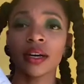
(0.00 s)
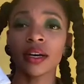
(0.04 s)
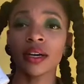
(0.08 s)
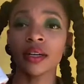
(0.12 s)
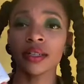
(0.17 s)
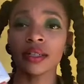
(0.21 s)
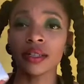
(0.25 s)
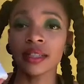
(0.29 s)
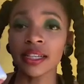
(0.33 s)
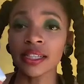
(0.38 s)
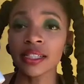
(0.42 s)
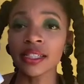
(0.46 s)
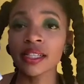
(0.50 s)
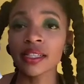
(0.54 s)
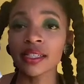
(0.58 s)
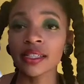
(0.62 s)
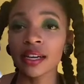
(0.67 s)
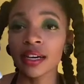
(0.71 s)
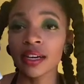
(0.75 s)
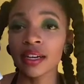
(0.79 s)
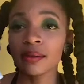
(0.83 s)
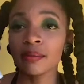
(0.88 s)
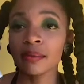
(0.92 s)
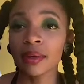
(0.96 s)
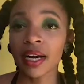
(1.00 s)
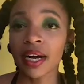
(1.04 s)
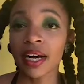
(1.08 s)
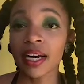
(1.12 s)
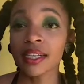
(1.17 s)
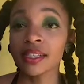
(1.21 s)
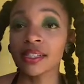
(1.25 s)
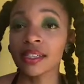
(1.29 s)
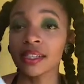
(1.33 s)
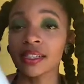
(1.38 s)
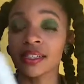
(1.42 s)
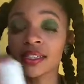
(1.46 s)
this is good because
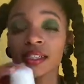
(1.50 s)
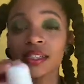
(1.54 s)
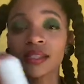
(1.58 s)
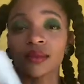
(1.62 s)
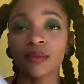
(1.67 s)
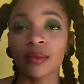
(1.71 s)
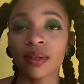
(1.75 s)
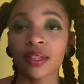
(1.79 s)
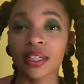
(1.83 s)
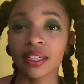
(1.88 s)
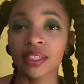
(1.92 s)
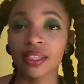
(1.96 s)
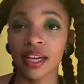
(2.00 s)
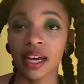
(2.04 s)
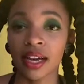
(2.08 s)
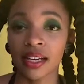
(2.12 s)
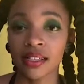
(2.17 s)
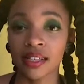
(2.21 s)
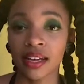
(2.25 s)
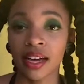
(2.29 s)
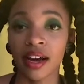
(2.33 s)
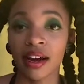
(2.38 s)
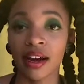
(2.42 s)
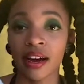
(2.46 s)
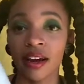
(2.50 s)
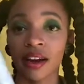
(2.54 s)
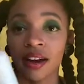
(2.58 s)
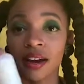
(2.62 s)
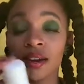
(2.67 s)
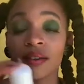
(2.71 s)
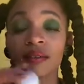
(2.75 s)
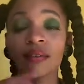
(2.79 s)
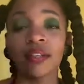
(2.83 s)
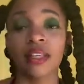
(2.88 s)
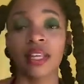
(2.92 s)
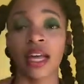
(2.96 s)
it just really takes care
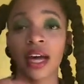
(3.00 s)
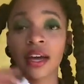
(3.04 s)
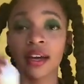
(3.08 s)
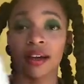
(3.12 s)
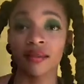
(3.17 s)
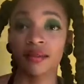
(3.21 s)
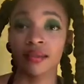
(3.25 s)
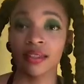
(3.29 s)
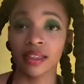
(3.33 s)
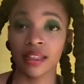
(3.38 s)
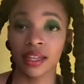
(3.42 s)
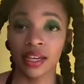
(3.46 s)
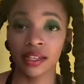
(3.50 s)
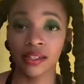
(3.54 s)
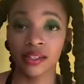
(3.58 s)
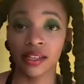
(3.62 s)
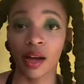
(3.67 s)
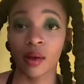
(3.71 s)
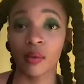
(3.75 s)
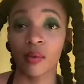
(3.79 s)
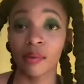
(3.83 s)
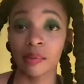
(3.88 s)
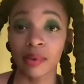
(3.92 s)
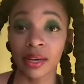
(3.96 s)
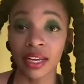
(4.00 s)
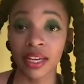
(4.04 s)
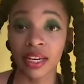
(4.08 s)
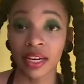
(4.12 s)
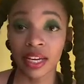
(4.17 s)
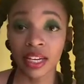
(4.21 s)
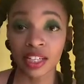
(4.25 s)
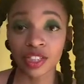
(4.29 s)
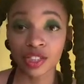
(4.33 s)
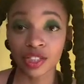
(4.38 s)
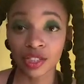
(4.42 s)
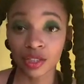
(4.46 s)
of a lot of the things that would be an
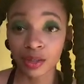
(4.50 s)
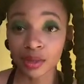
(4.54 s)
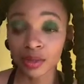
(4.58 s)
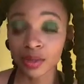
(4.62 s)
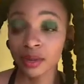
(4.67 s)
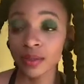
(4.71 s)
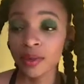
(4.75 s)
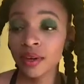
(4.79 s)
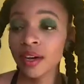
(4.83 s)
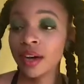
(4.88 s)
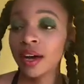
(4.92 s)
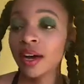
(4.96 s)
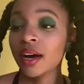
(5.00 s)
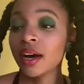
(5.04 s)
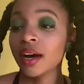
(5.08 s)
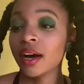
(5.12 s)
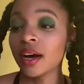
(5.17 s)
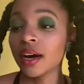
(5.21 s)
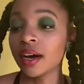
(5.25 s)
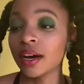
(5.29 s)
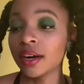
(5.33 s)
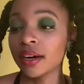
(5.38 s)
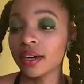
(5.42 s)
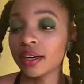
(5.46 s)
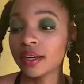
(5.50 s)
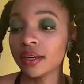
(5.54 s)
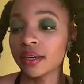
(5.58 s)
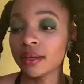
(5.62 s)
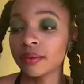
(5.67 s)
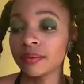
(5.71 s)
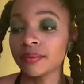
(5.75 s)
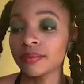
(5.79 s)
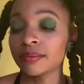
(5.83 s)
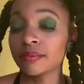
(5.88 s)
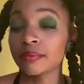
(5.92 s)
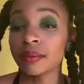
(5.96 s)
issue,
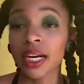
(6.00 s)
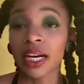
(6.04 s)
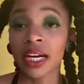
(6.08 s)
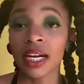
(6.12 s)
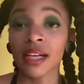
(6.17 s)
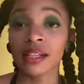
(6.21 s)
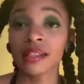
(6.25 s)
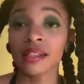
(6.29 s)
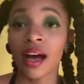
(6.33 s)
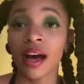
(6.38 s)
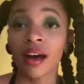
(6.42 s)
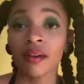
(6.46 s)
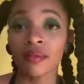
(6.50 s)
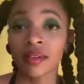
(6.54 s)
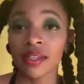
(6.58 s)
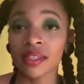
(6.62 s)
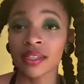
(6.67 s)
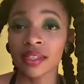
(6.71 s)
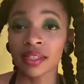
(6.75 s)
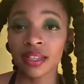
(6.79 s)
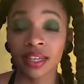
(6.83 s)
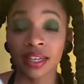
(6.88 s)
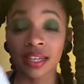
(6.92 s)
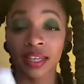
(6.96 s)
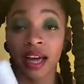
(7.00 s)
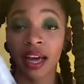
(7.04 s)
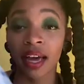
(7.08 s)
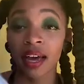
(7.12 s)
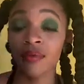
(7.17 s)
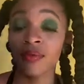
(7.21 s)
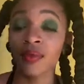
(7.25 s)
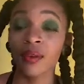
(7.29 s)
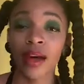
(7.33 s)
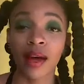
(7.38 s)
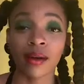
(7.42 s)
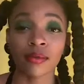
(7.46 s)
because obviously, like, if
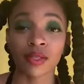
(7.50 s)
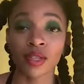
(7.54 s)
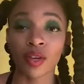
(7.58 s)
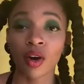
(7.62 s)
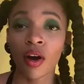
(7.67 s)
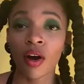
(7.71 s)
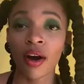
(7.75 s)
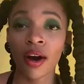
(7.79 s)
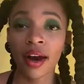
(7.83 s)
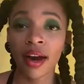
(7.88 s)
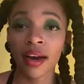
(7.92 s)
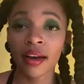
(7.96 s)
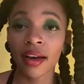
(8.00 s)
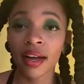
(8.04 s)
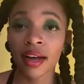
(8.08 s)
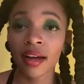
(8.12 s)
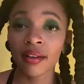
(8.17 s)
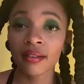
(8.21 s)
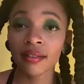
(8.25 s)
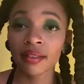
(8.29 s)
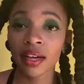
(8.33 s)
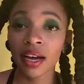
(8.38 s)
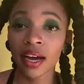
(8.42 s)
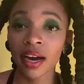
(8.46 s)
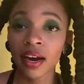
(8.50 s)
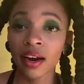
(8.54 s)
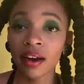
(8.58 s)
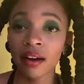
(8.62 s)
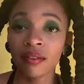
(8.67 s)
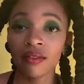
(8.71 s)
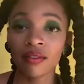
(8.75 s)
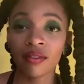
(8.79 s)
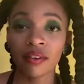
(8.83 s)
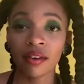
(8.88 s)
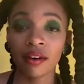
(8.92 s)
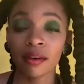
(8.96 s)
you have scarring down there
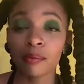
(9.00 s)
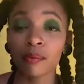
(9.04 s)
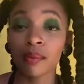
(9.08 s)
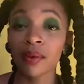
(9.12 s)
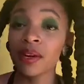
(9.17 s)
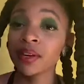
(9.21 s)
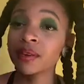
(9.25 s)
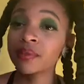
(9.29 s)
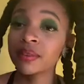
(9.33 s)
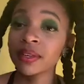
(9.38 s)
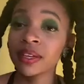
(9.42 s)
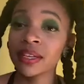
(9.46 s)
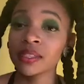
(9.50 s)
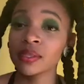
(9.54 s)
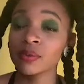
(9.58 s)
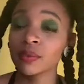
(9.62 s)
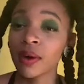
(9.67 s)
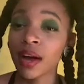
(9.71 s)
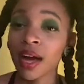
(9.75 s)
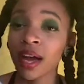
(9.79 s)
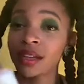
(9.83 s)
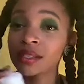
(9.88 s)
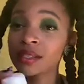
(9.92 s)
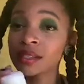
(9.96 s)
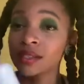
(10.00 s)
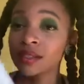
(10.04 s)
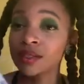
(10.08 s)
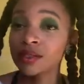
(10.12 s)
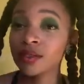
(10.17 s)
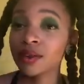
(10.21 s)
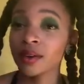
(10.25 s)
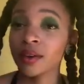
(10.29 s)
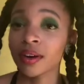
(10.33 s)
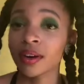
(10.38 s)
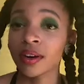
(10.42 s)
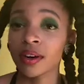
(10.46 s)
from previous waxes
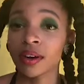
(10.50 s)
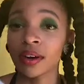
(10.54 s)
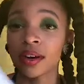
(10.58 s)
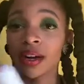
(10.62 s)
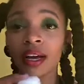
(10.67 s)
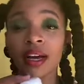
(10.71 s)
or